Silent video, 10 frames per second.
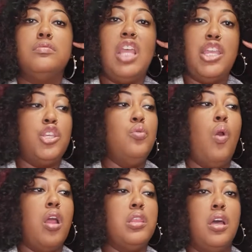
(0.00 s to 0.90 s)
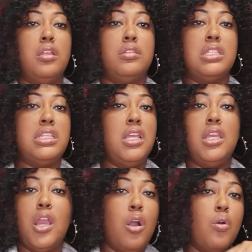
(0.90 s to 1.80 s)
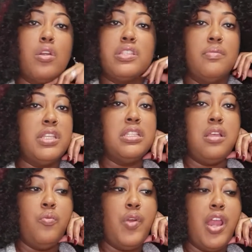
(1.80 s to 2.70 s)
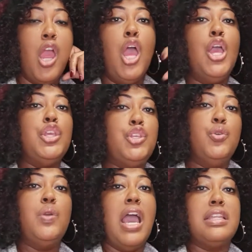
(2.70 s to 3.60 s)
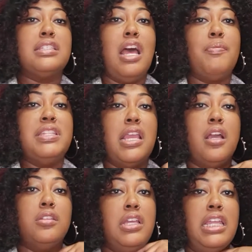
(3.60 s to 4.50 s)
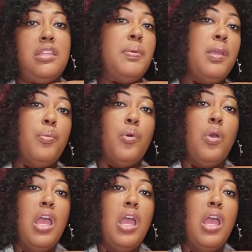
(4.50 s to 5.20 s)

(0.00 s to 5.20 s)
and you are the CEO or something somewhere, you got to stop and take a look at the people.